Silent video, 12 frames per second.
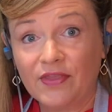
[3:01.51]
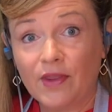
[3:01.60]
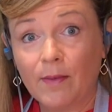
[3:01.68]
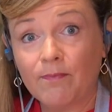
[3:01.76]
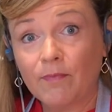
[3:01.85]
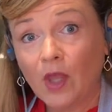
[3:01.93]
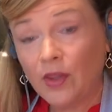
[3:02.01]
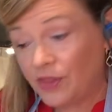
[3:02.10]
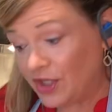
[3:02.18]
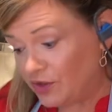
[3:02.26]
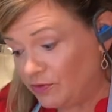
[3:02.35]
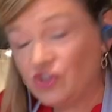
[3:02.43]
the
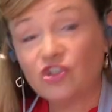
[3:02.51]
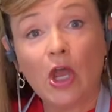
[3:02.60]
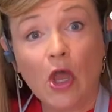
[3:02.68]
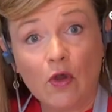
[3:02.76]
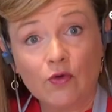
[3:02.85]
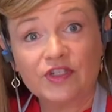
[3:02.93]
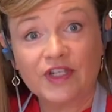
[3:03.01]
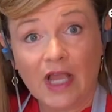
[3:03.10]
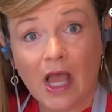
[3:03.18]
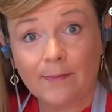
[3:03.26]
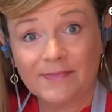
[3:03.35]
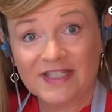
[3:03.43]
dough to
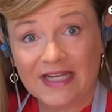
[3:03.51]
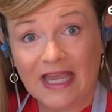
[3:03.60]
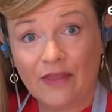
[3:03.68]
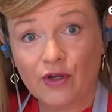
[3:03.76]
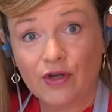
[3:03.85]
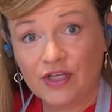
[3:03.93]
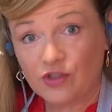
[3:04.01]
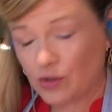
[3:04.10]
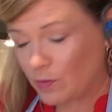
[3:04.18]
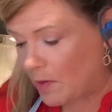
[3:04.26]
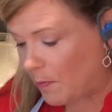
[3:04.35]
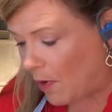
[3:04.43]
come together
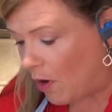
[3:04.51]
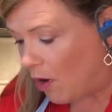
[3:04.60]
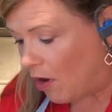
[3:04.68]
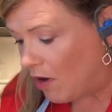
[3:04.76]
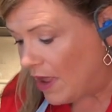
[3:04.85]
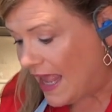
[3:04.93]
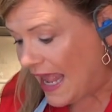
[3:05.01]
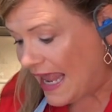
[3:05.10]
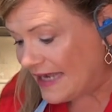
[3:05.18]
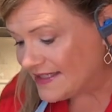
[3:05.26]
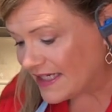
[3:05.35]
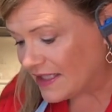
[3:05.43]
into a ball
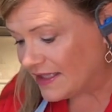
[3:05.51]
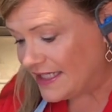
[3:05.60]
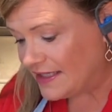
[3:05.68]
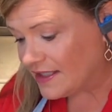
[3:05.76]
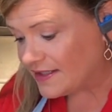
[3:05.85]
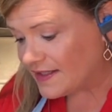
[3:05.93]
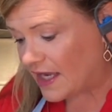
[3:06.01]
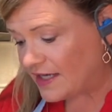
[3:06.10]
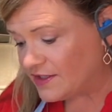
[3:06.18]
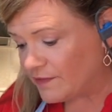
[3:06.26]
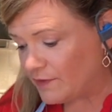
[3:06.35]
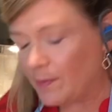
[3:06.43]
and to clean the
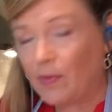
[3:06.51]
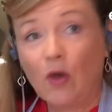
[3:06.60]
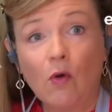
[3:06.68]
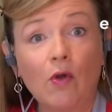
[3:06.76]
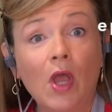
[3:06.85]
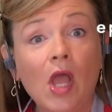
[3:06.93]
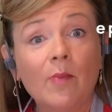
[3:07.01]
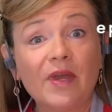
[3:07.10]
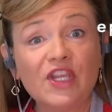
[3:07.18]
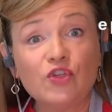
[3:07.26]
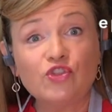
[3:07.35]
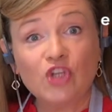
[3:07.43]
sides of the bowl. But
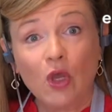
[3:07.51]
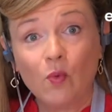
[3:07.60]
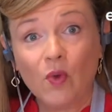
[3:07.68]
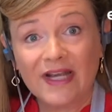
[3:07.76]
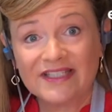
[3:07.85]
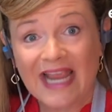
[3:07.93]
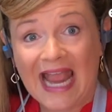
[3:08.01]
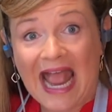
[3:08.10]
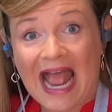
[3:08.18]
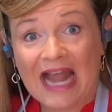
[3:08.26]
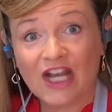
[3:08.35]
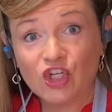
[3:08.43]
you don't want to
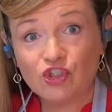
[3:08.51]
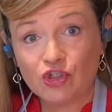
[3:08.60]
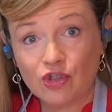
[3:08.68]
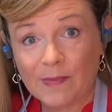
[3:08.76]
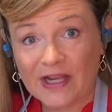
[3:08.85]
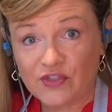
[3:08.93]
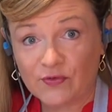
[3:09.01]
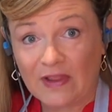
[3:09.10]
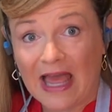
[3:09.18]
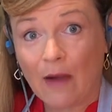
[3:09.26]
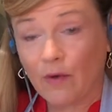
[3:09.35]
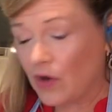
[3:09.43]
add too much
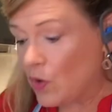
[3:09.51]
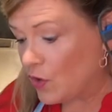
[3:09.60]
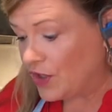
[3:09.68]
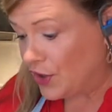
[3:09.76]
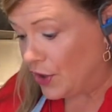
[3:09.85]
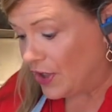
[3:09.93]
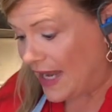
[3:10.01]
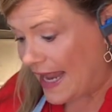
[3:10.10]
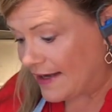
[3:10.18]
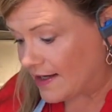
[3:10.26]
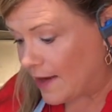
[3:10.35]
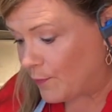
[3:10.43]
flour, or you could
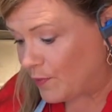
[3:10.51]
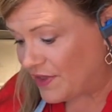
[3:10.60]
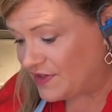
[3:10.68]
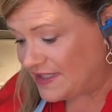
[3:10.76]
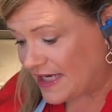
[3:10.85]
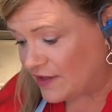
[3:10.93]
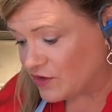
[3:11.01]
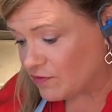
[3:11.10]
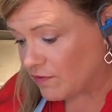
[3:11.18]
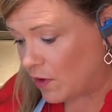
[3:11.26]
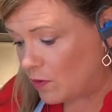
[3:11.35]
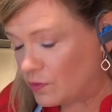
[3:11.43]
end up with dense
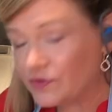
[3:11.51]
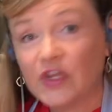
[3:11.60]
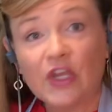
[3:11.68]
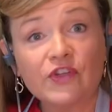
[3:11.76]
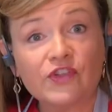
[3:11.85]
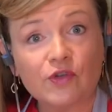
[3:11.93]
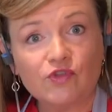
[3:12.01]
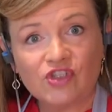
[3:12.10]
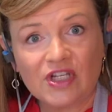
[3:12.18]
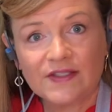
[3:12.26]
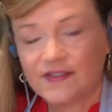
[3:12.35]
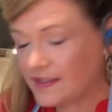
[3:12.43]
rolls. So
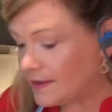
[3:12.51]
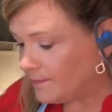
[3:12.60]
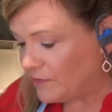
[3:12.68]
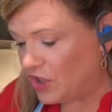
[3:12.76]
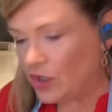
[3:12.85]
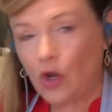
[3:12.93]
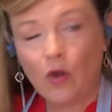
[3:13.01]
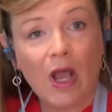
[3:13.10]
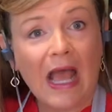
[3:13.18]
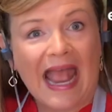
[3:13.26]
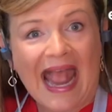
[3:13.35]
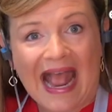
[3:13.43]
just, a
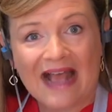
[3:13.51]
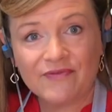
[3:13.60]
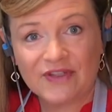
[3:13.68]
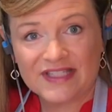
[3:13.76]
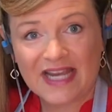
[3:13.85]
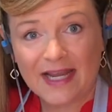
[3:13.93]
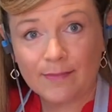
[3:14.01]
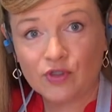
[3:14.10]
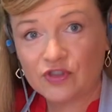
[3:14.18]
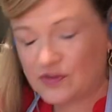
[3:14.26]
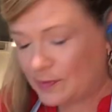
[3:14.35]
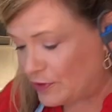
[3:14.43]
1/2
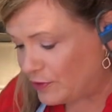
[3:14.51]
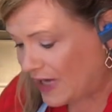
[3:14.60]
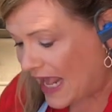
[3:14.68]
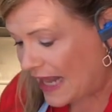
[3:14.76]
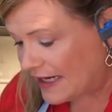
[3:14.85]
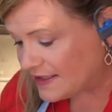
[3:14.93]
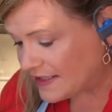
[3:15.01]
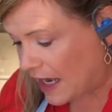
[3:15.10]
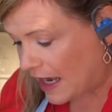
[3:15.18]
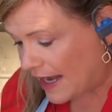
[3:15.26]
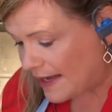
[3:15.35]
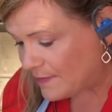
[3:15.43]
tablespoon at a
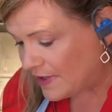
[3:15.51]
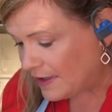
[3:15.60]
time,